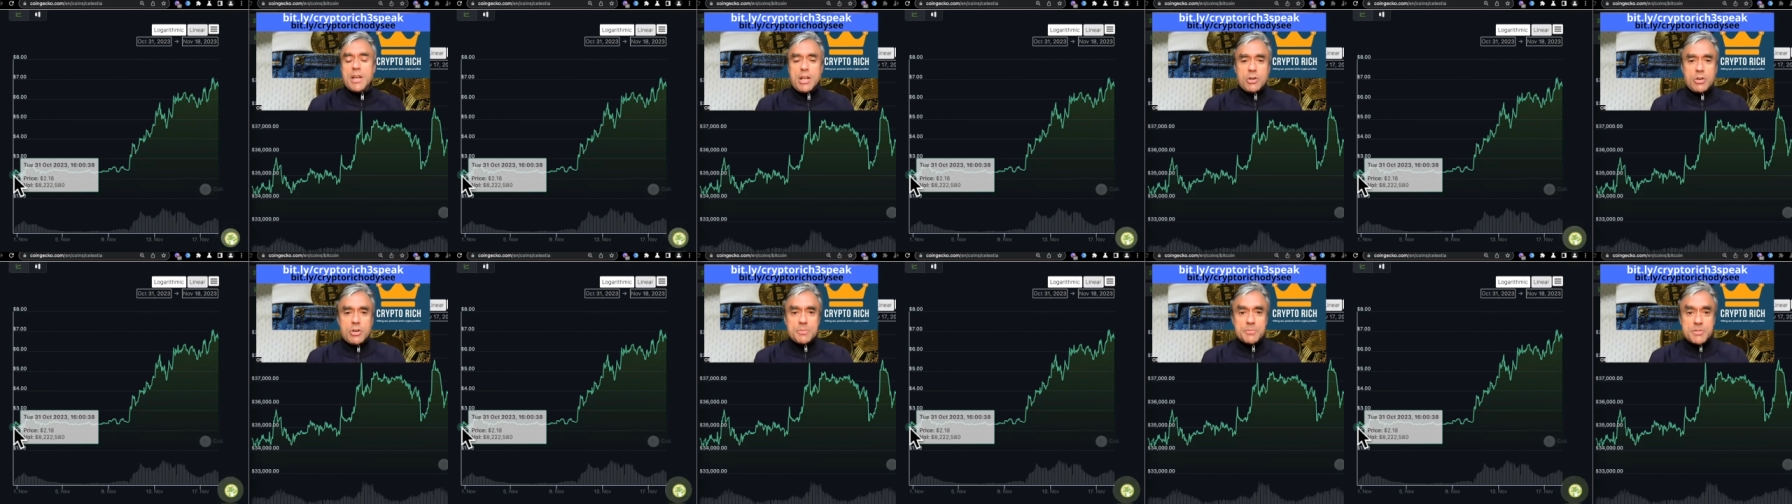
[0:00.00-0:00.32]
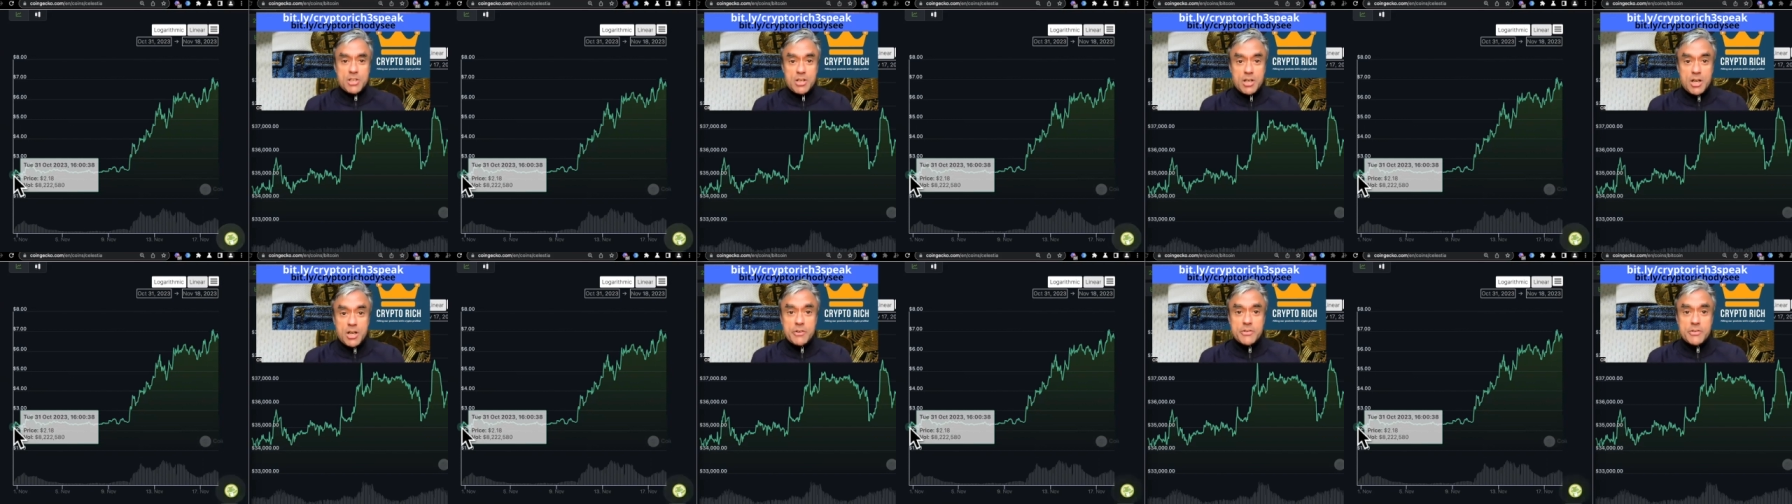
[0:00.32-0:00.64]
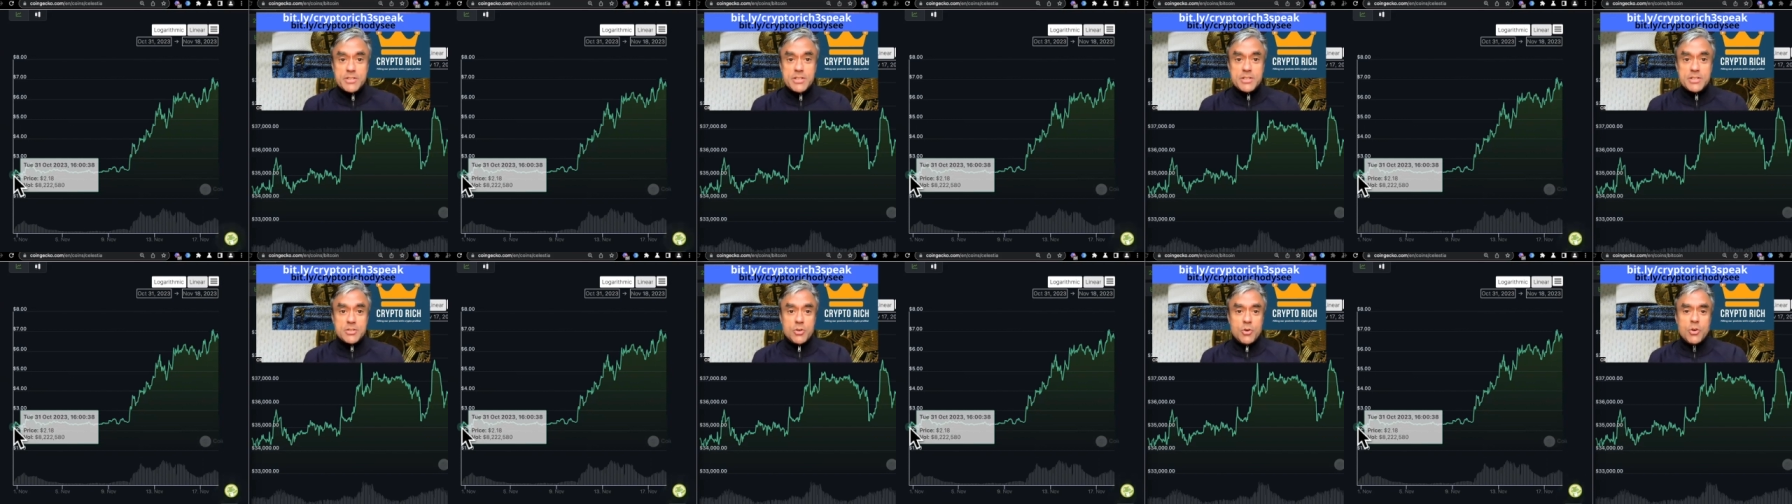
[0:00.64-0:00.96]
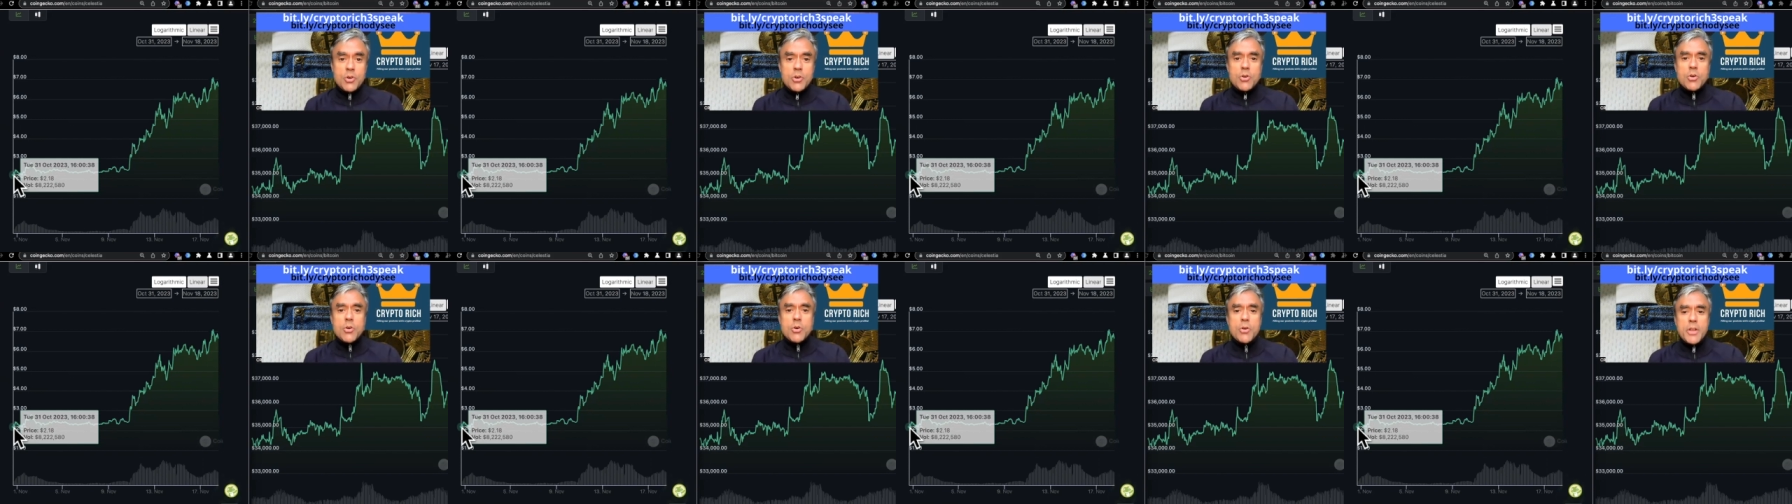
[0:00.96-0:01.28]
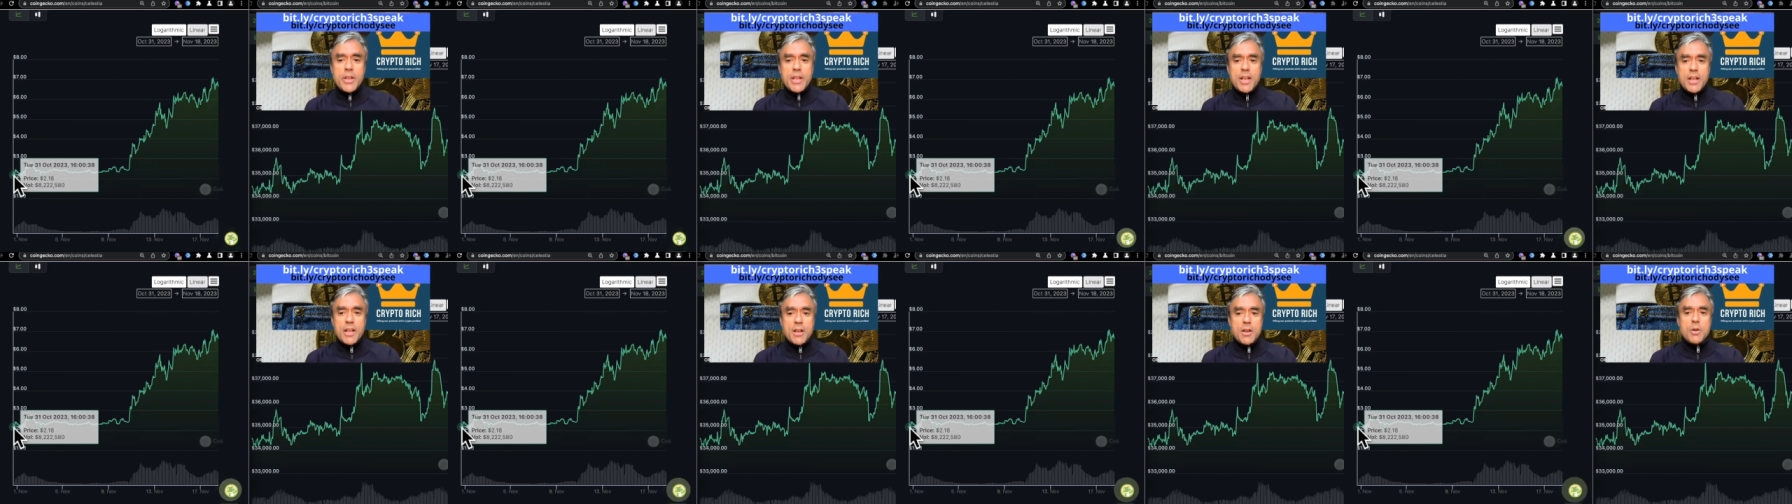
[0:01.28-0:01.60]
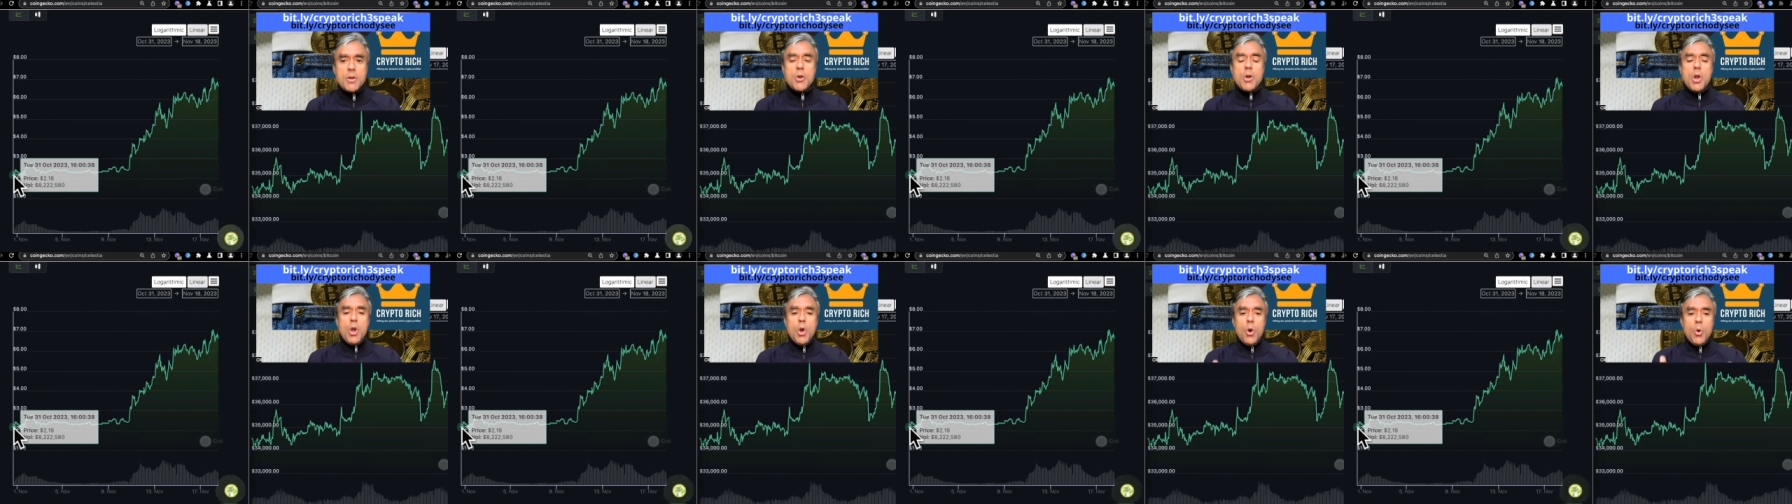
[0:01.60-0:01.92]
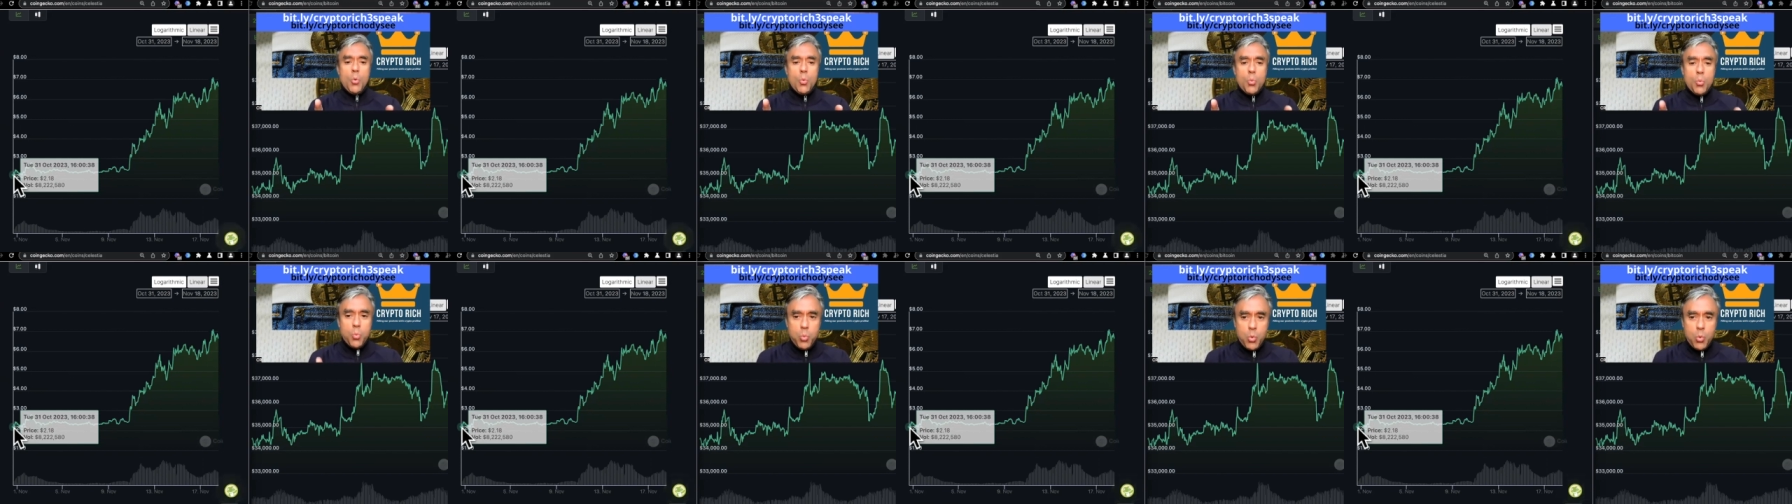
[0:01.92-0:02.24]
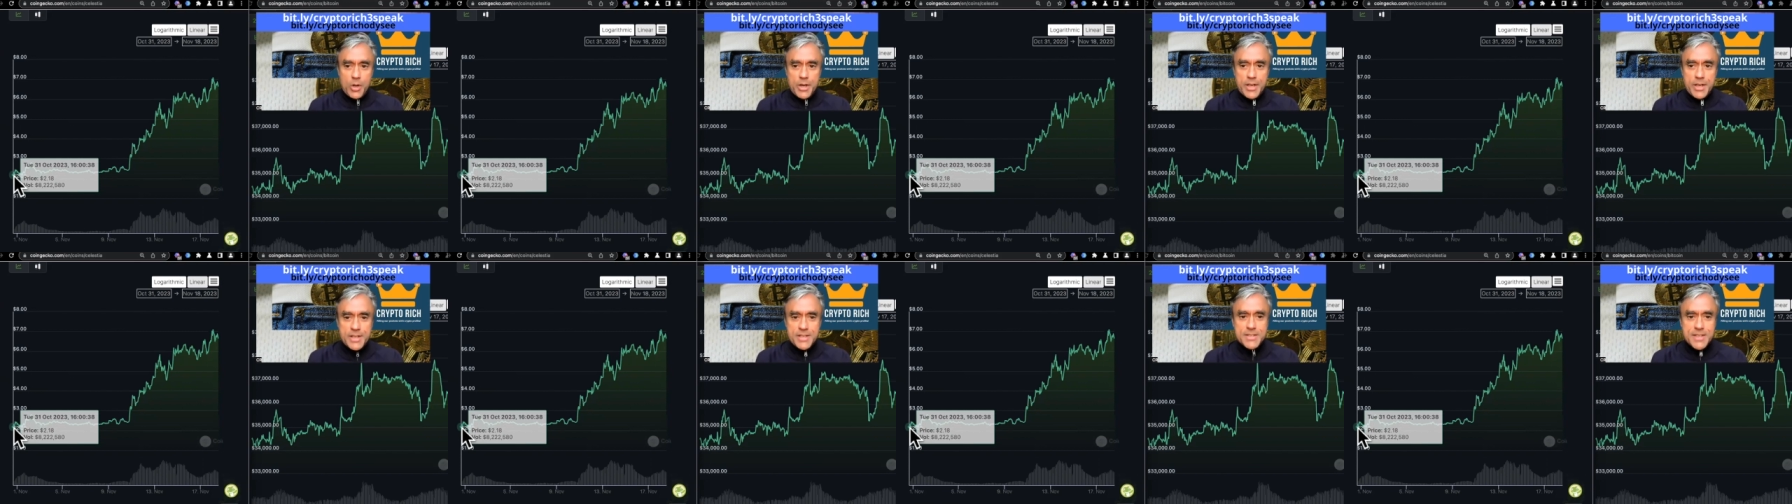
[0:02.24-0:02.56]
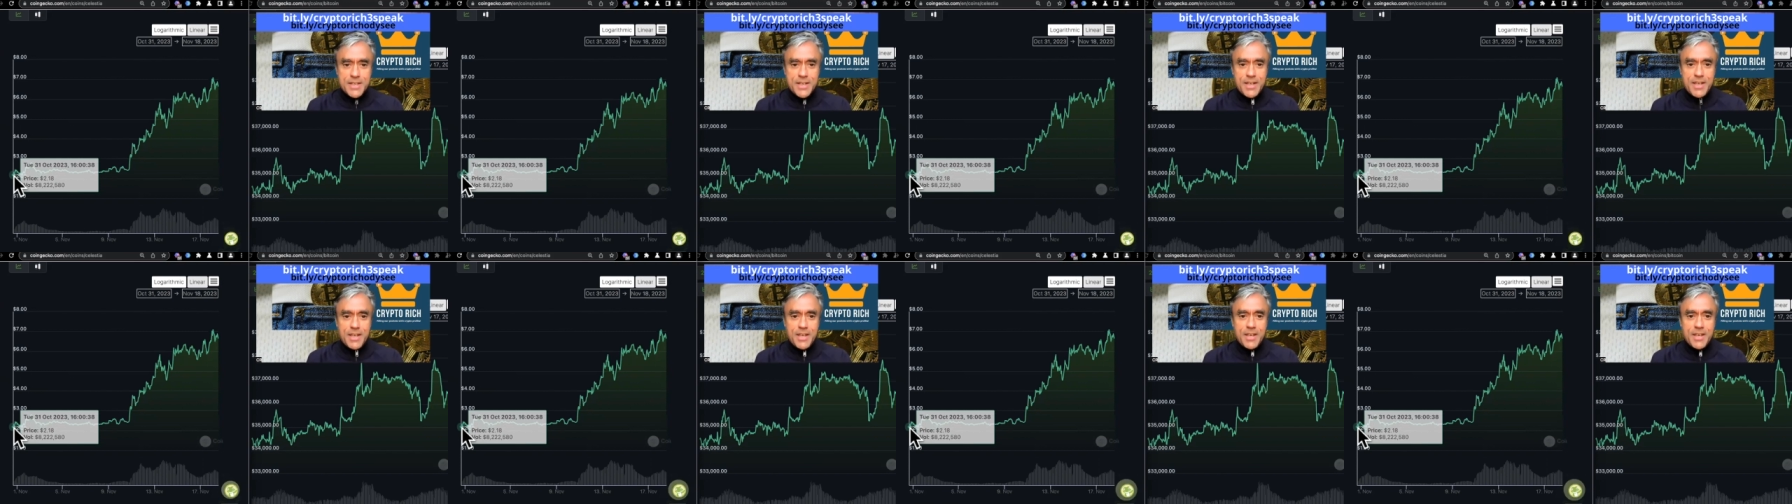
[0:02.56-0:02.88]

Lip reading: cryptocurrencies on CoinGecko. What is it,